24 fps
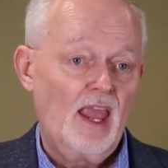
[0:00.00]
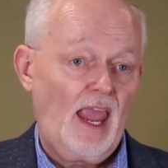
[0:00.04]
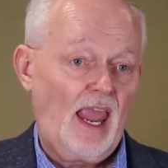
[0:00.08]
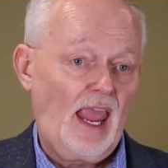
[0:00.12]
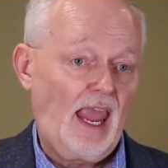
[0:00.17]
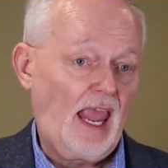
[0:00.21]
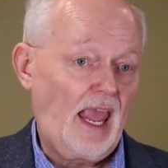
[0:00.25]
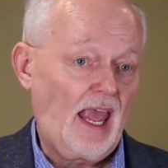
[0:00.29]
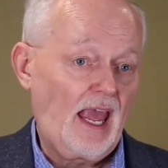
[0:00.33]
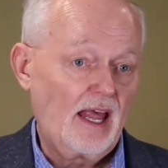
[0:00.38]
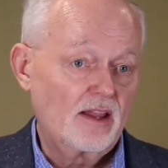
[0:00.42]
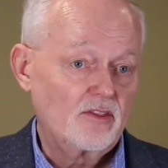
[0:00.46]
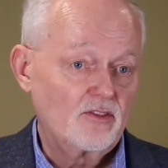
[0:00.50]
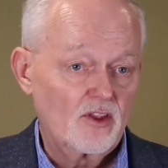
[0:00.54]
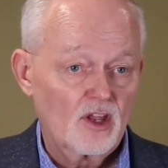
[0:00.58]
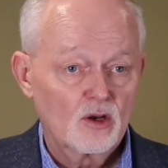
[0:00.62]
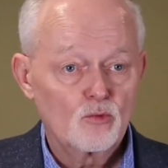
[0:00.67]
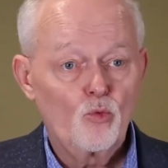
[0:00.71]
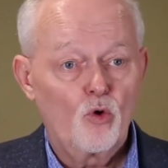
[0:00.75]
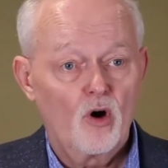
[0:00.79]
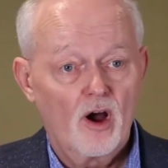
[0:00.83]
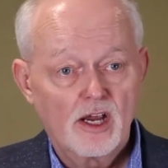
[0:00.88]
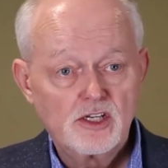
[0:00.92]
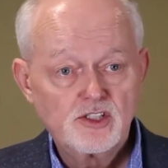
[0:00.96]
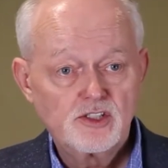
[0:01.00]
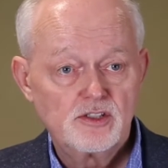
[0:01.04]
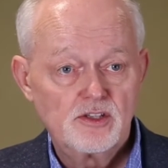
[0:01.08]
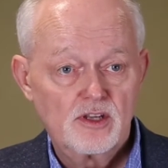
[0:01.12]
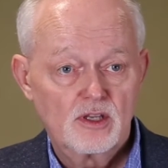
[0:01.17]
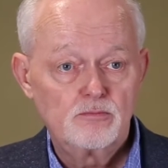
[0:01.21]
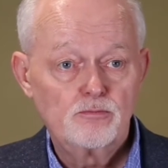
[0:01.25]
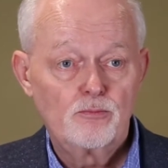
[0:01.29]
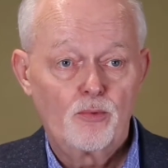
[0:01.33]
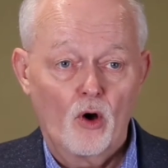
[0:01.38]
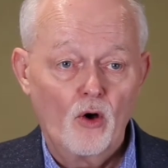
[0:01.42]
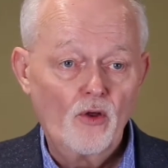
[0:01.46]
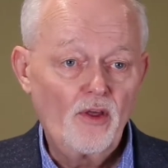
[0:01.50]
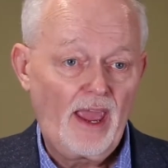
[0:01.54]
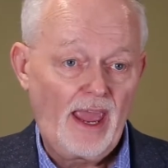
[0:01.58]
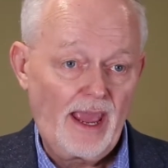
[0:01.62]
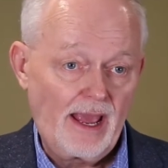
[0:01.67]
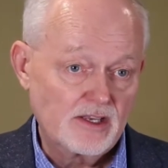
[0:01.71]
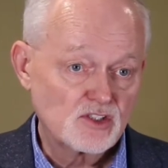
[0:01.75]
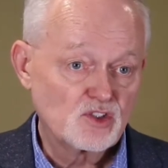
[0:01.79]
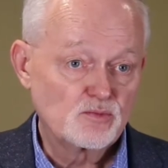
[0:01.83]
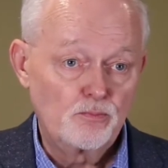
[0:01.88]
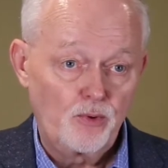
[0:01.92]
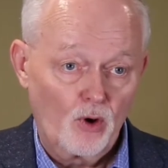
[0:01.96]
and that Washington
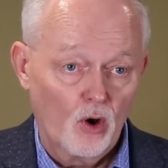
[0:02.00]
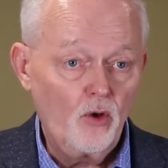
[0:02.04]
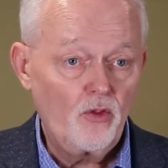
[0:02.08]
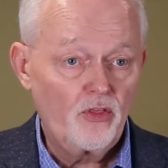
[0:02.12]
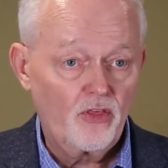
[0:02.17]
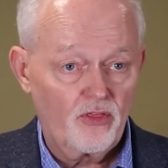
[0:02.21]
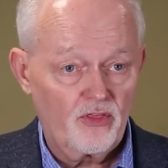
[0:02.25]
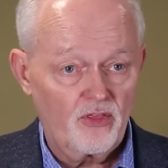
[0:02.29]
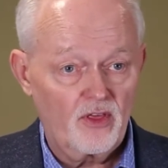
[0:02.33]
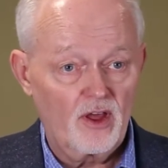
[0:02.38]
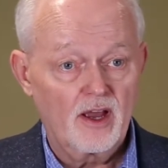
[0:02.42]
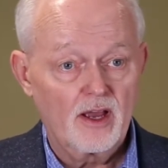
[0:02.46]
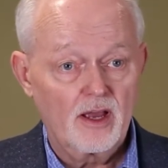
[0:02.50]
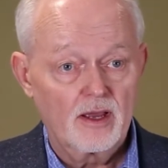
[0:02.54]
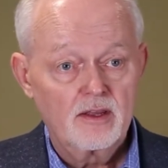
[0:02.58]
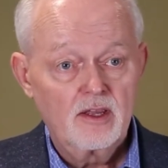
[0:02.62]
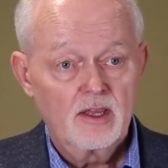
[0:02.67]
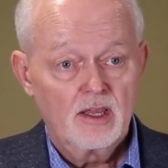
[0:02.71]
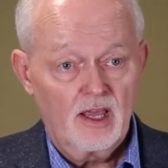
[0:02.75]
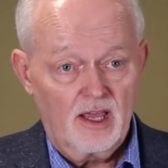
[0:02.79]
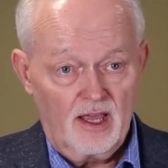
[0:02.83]
has both the